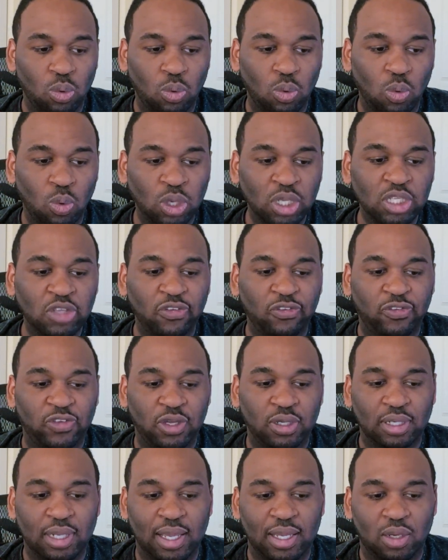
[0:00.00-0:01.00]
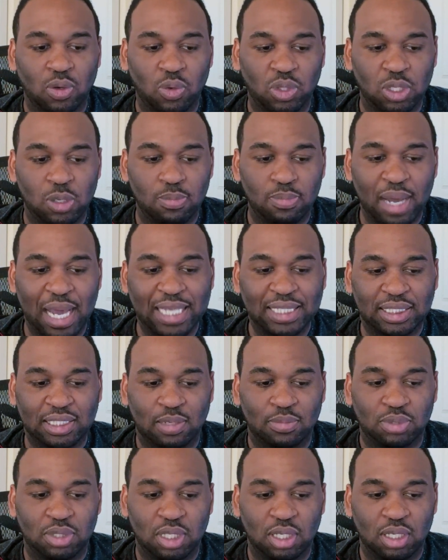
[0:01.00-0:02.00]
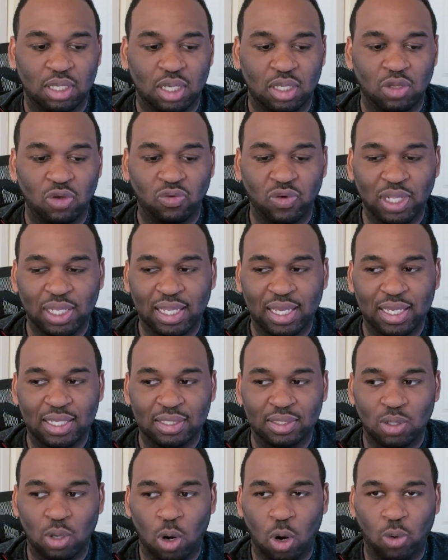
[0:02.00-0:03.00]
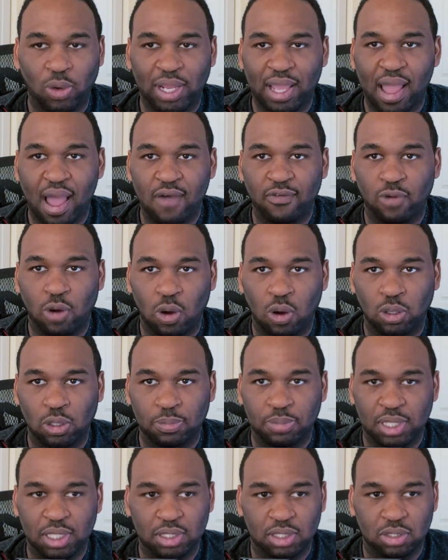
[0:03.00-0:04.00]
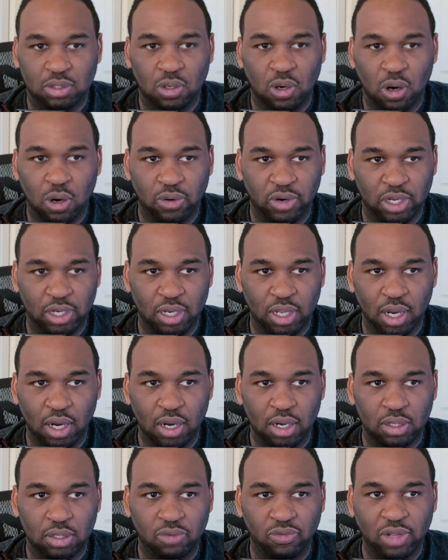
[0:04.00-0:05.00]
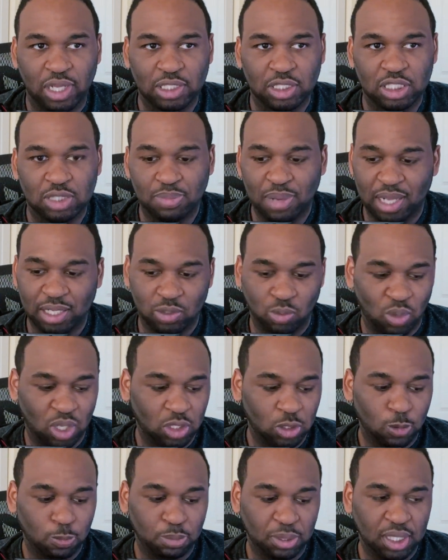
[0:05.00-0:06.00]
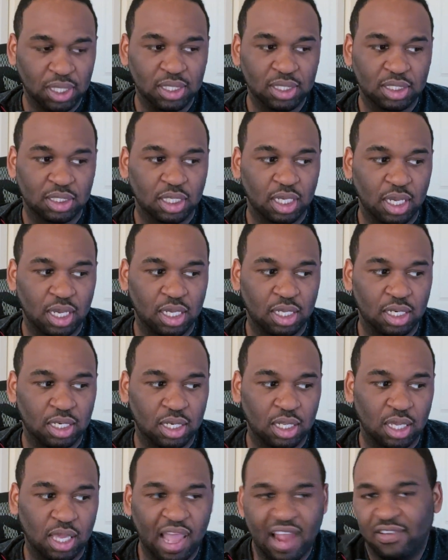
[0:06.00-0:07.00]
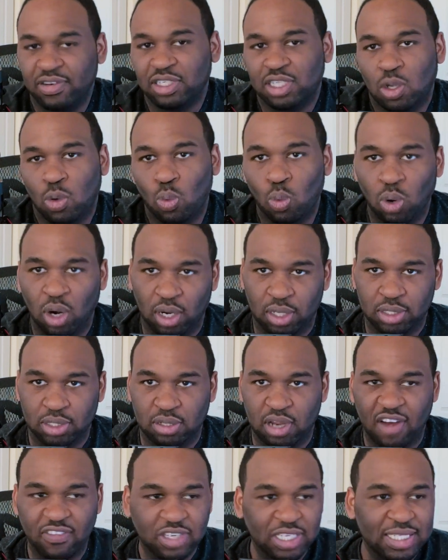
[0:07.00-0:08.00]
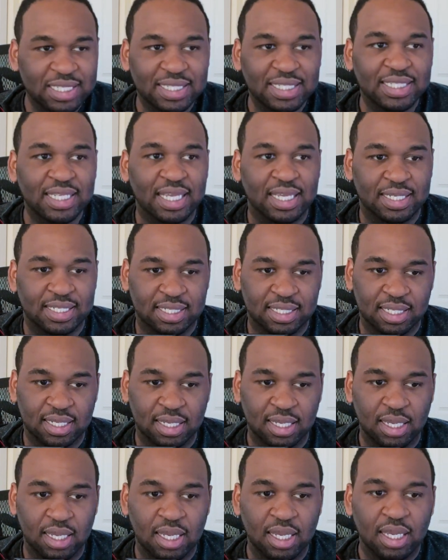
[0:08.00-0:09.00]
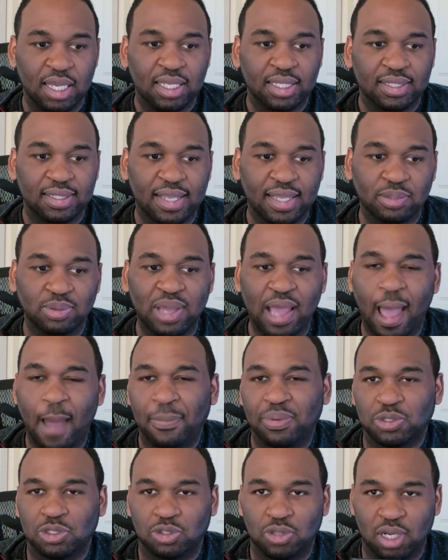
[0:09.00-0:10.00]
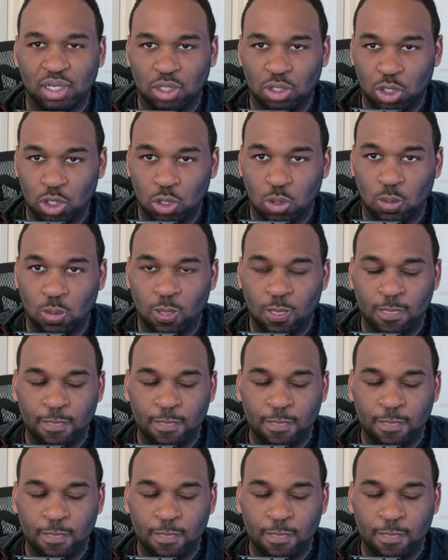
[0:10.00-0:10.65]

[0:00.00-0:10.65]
what does it feel like when you buy something and you realize you already have all the pieces already there? You realize you just buy one little piece and everything works, everything syncs. That's what Apple's trying to do.